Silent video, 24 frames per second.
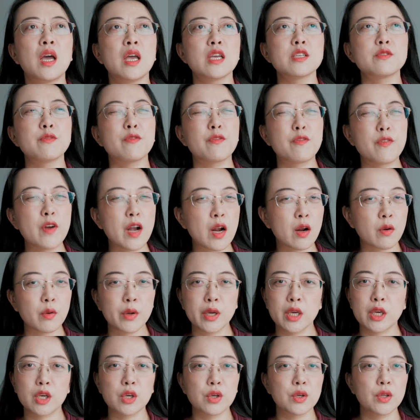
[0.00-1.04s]
is
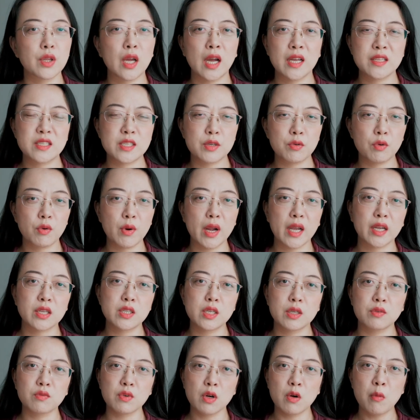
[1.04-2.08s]
very good at
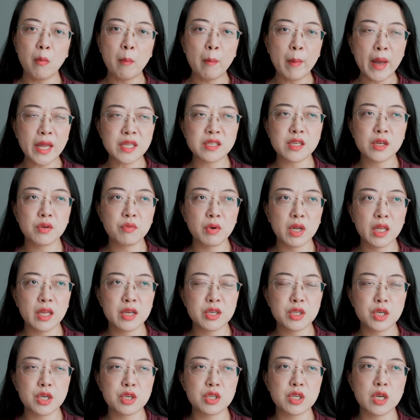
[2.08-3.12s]
directing romantic
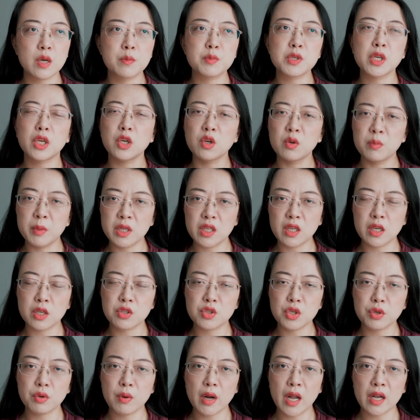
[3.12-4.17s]
relationships, human
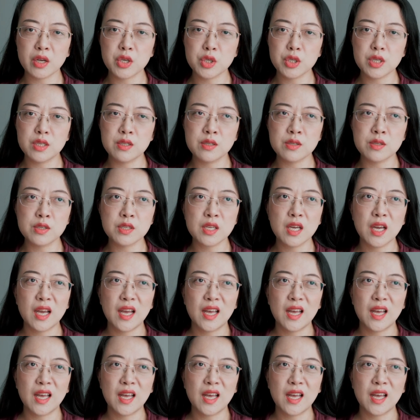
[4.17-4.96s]
interactions,